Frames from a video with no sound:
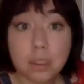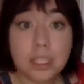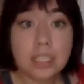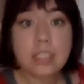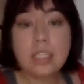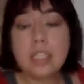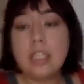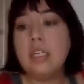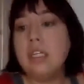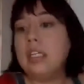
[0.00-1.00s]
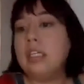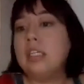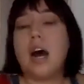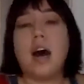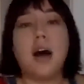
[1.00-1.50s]
a really easy
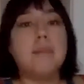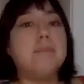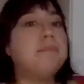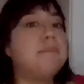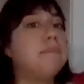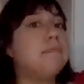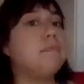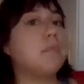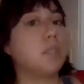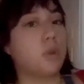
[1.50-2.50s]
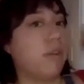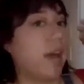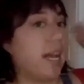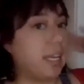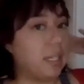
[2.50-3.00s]
sort of
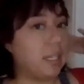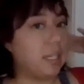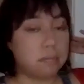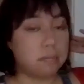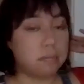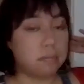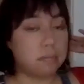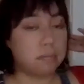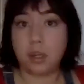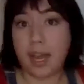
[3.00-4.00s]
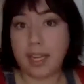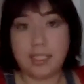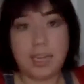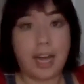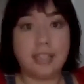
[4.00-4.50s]
like, I want to try
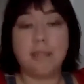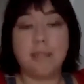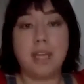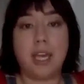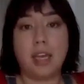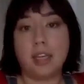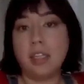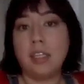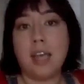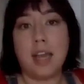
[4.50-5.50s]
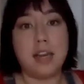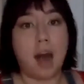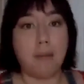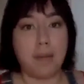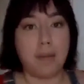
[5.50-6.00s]
and dye something and
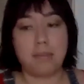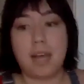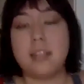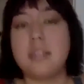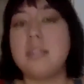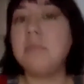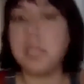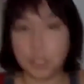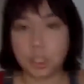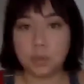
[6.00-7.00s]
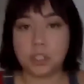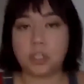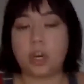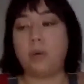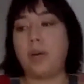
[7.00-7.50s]
not make a mess. That's a good one to
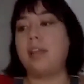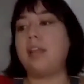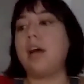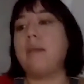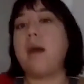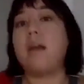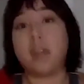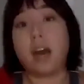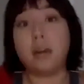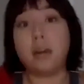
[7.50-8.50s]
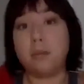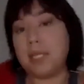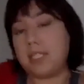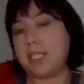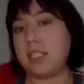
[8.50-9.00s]
start with. Avocado
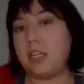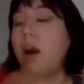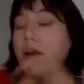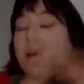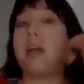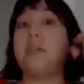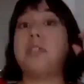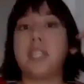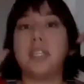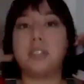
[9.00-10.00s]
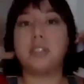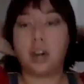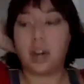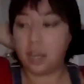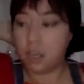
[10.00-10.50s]
pits and or avocado skins,
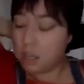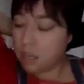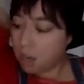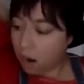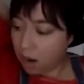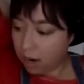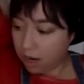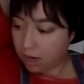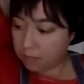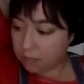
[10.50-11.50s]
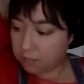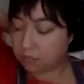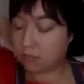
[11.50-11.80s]
sorry, are